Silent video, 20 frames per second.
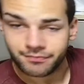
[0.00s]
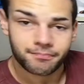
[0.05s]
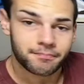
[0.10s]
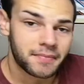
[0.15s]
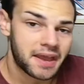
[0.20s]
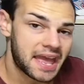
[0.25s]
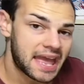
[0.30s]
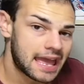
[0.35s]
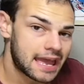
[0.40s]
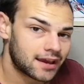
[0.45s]

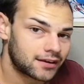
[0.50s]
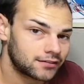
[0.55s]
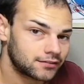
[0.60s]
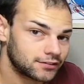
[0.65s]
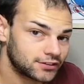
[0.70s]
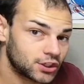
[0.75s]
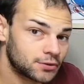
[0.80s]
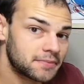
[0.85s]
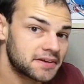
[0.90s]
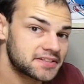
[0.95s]
Man,
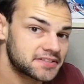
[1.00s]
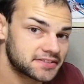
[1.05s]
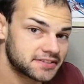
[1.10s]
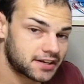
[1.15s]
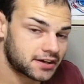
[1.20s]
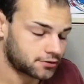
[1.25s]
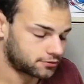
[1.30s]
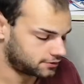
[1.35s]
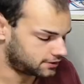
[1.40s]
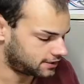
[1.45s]
you're missing
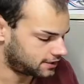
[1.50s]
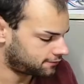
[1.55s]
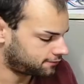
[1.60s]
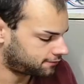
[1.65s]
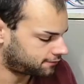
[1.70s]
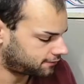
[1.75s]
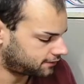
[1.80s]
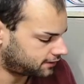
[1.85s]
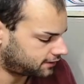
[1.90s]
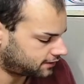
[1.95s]
out.
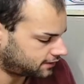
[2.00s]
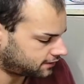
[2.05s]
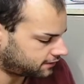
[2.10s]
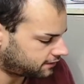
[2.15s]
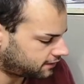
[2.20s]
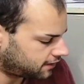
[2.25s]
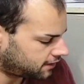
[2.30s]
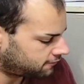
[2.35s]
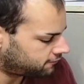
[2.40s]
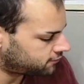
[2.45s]
If
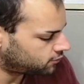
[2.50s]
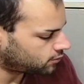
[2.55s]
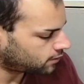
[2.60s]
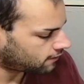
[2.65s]
you